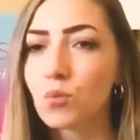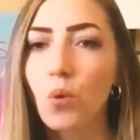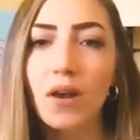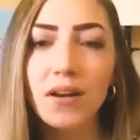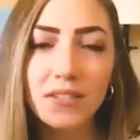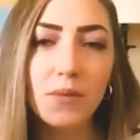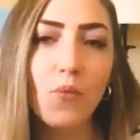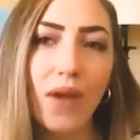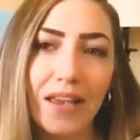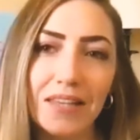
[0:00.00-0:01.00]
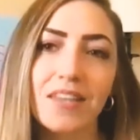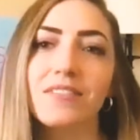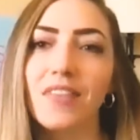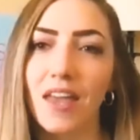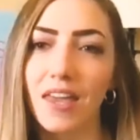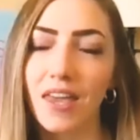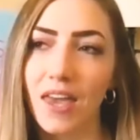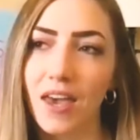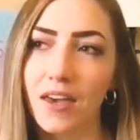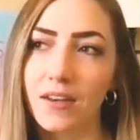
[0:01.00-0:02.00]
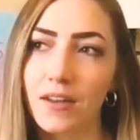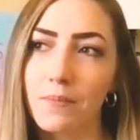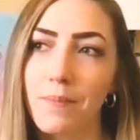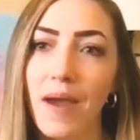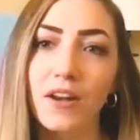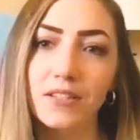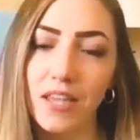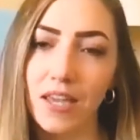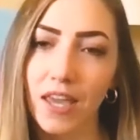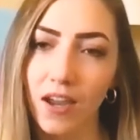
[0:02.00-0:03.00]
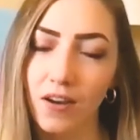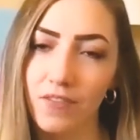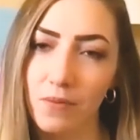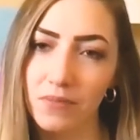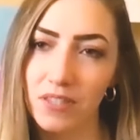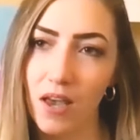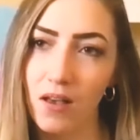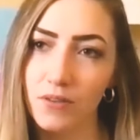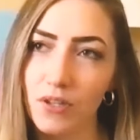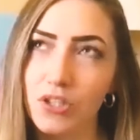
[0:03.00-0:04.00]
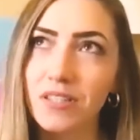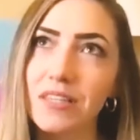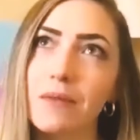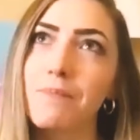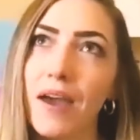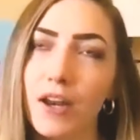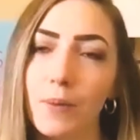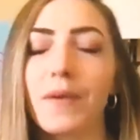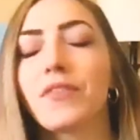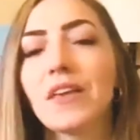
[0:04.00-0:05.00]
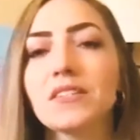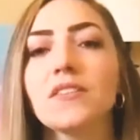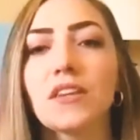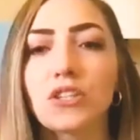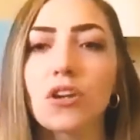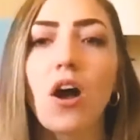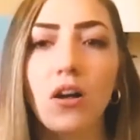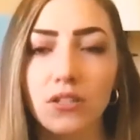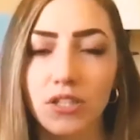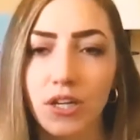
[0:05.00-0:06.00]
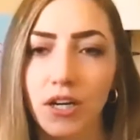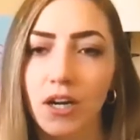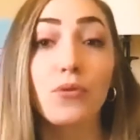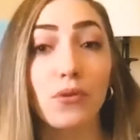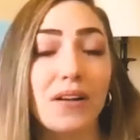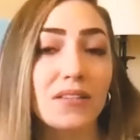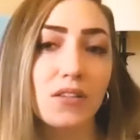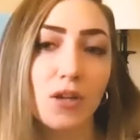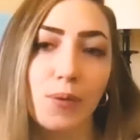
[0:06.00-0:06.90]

What are some ways that they can better take care of themselves? Or I shouldn't say better, but things that they should alter through the rest of their